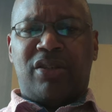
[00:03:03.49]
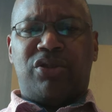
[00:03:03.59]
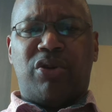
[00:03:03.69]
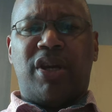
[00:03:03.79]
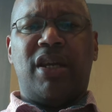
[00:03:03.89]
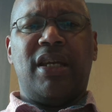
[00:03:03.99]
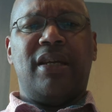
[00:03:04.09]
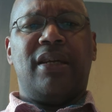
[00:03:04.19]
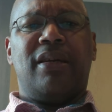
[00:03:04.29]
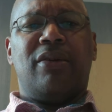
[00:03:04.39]
So he
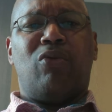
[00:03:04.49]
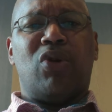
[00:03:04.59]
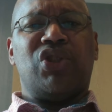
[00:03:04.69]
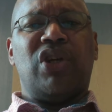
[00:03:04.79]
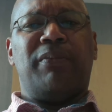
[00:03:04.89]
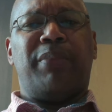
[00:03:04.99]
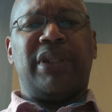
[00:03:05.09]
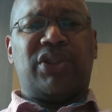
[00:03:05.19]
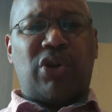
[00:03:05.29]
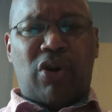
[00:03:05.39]
was not
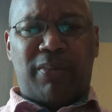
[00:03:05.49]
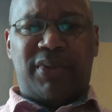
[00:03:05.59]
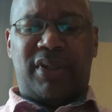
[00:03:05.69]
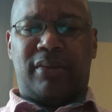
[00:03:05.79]
perturbed